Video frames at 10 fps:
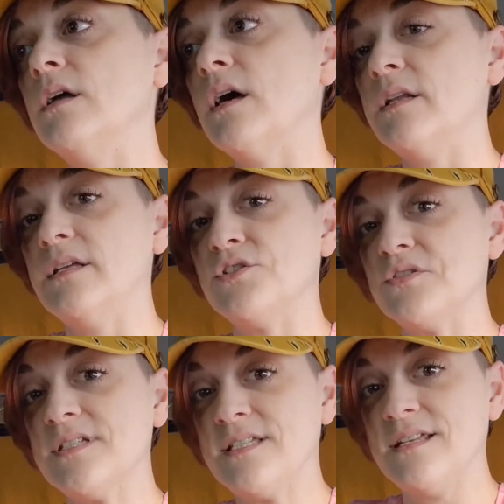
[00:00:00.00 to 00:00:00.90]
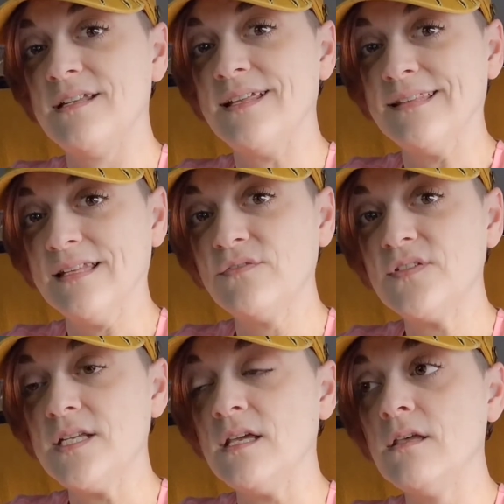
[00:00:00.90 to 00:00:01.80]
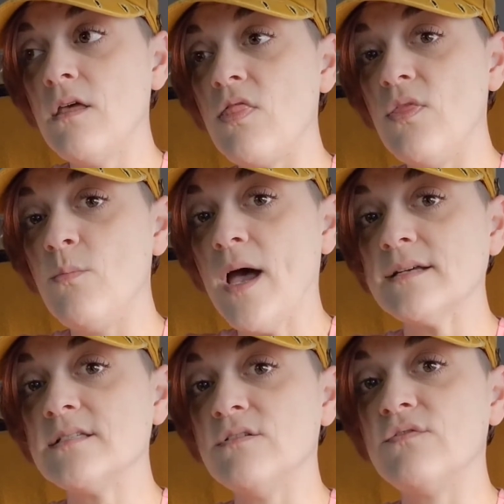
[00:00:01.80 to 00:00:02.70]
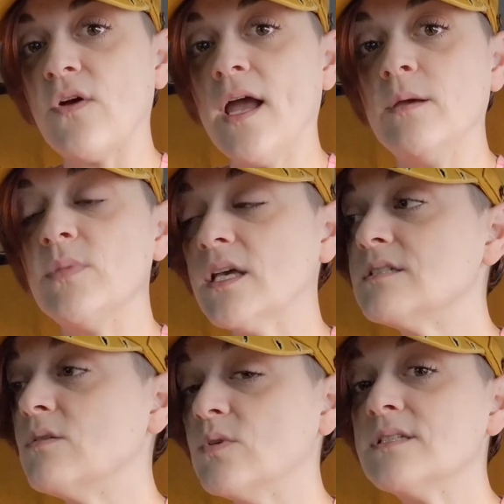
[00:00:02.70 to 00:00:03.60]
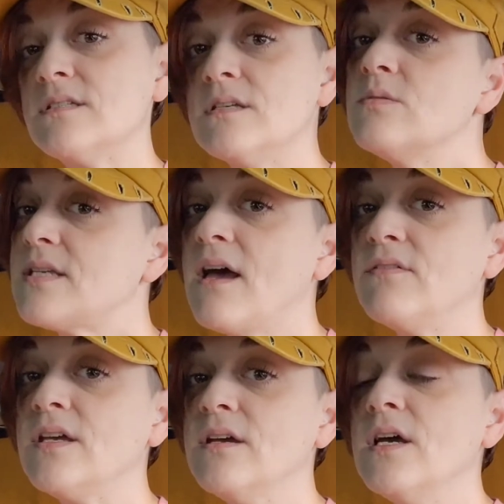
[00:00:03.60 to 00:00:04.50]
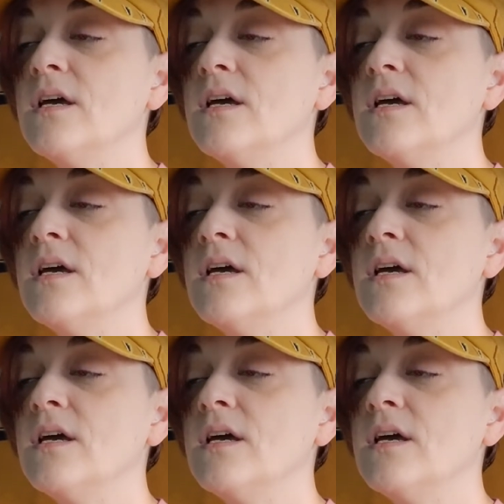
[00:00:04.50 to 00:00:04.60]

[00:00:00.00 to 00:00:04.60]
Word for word: uninterested in lifting the massive frame because it was it was heavy.